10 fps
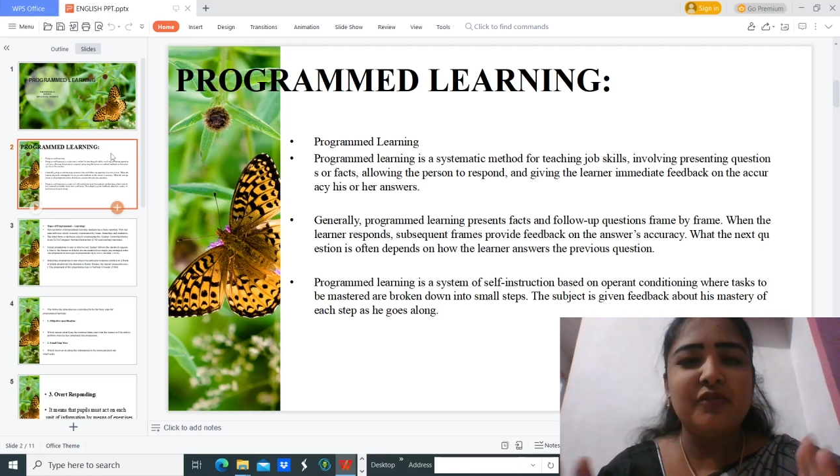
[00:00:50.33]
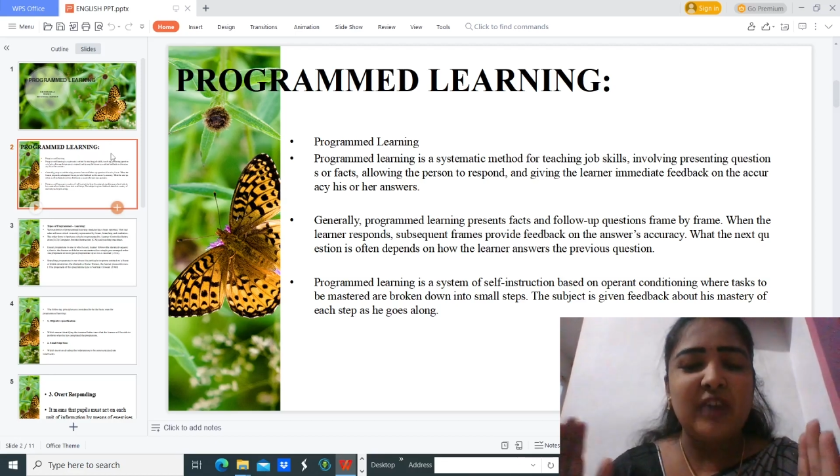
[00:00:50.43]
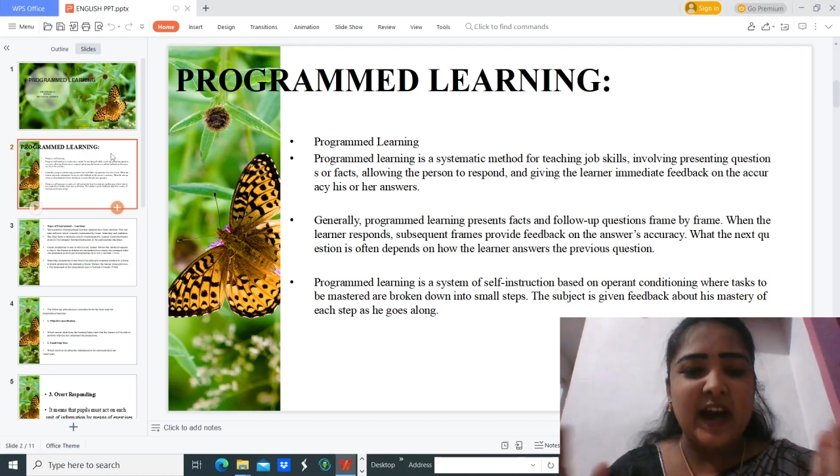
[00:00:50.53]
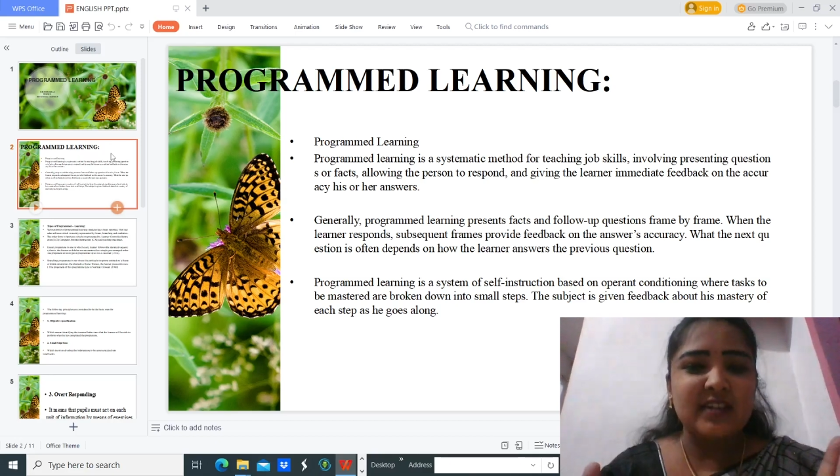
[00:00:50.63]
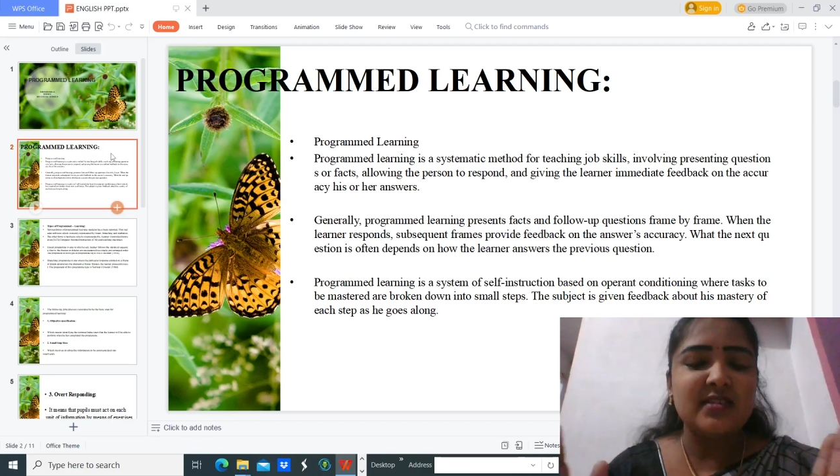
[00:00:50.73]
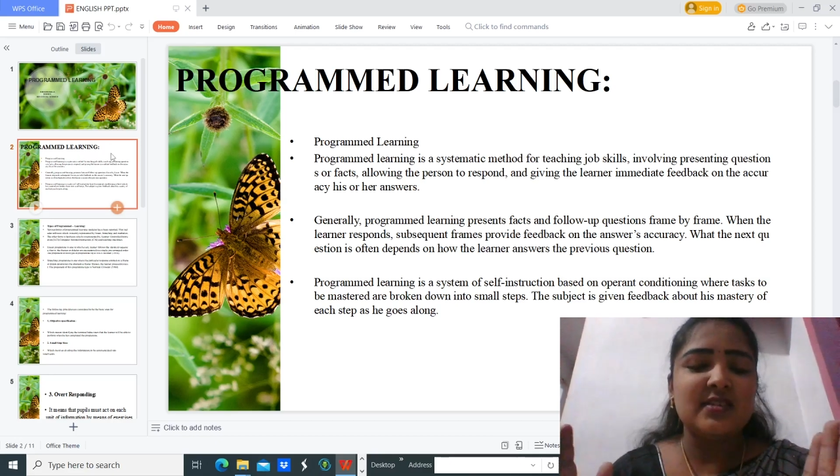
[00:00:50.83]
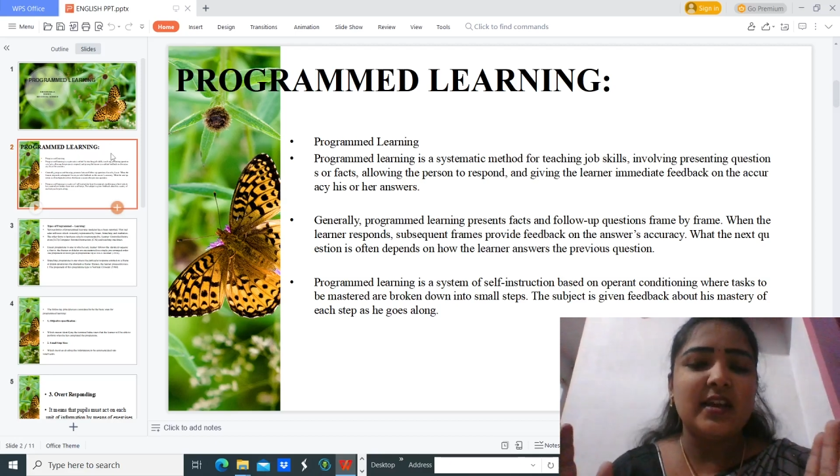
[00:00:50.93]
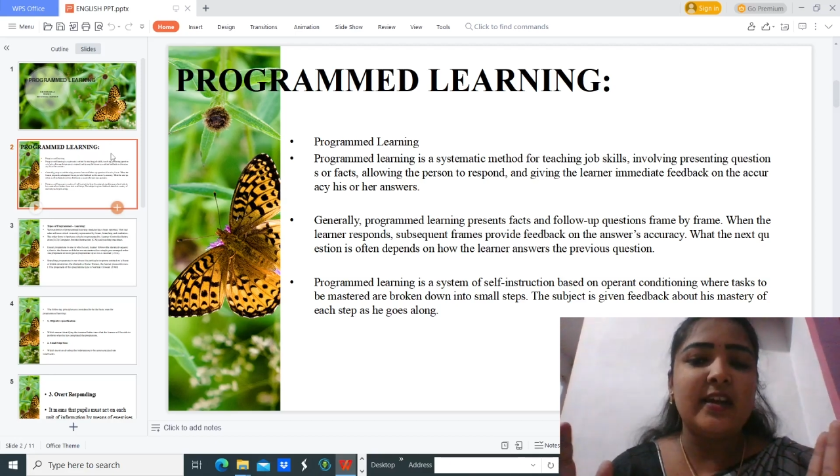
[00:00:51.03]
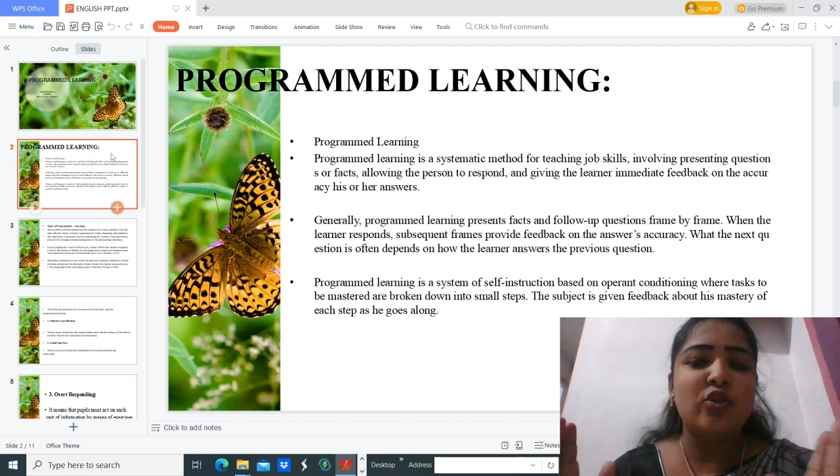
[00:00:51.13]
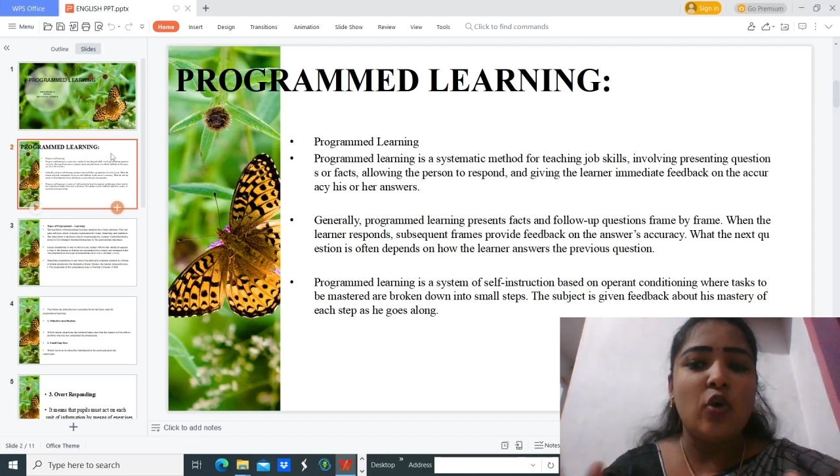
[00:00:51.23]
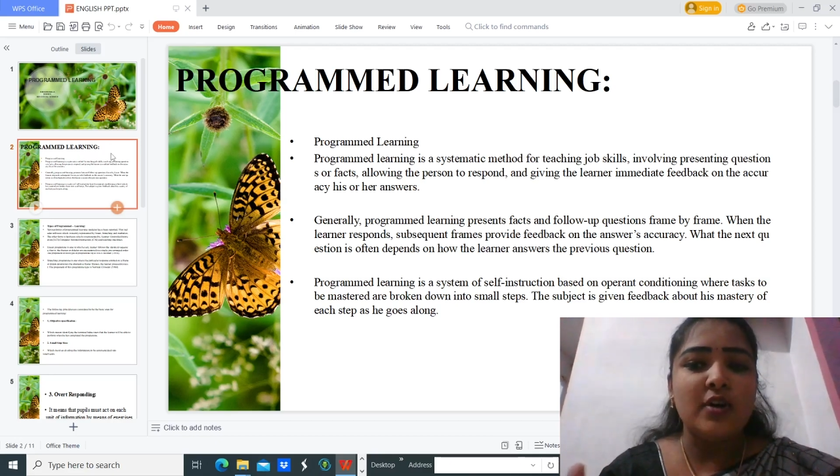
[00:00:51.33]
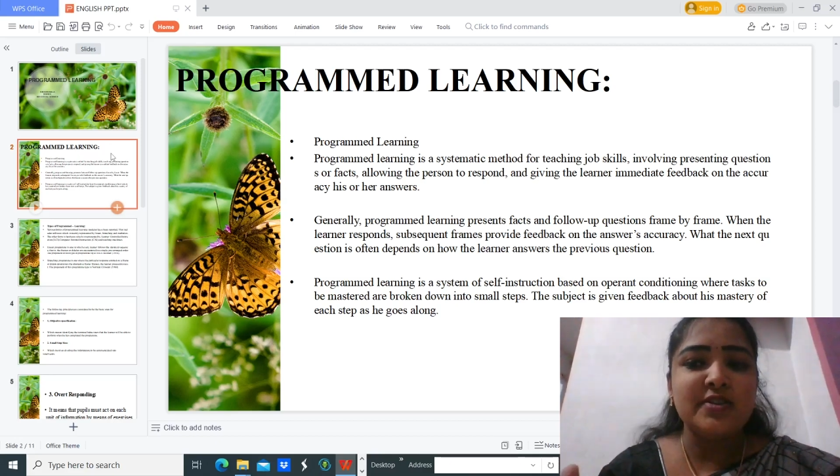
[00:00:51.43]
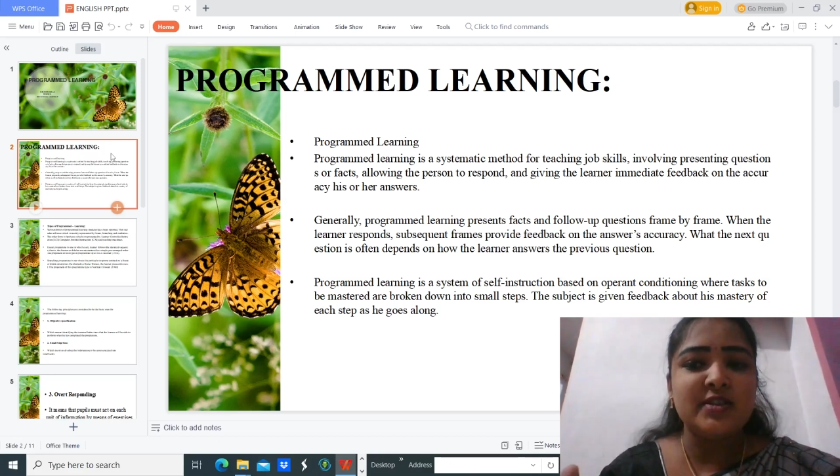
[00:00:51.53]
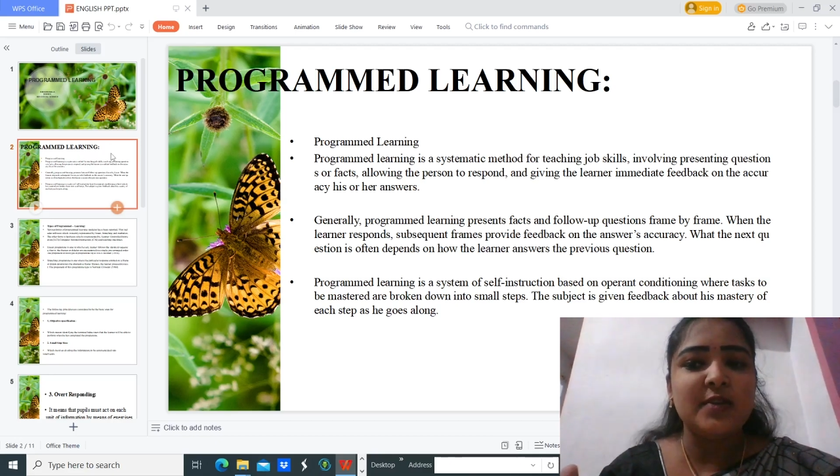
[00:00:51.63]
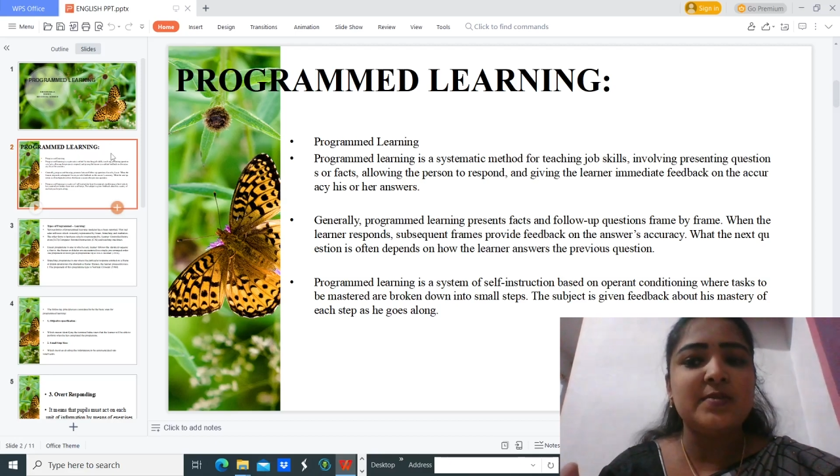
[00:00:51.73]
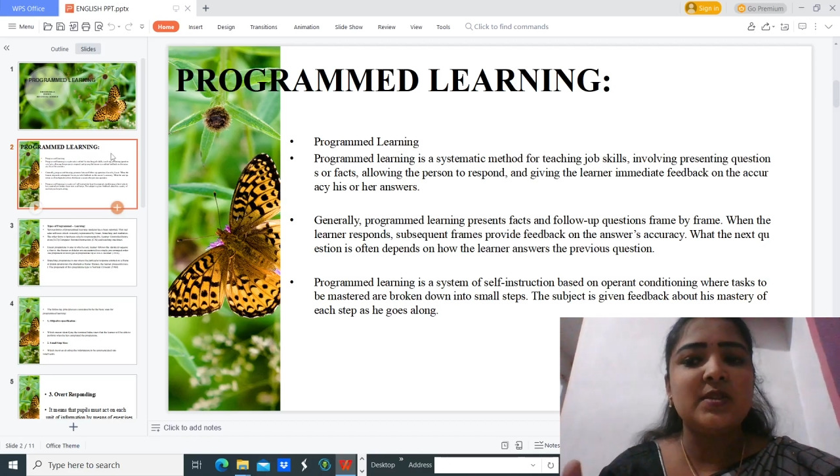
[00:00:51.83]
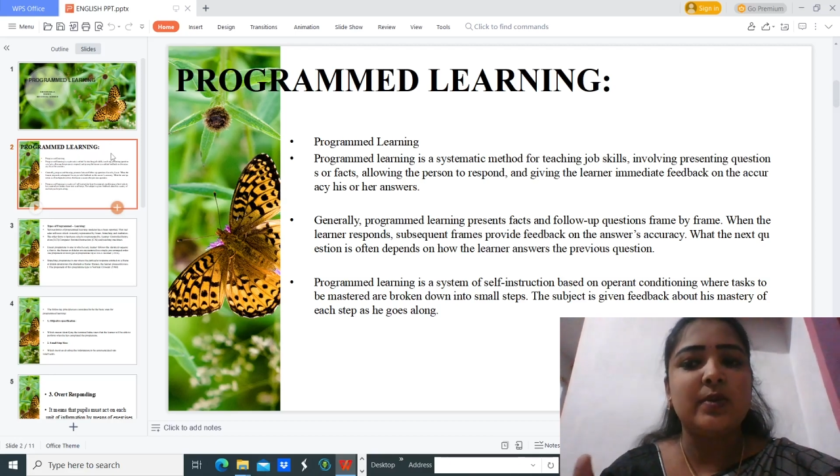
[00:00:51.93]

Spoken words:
facts and concepts,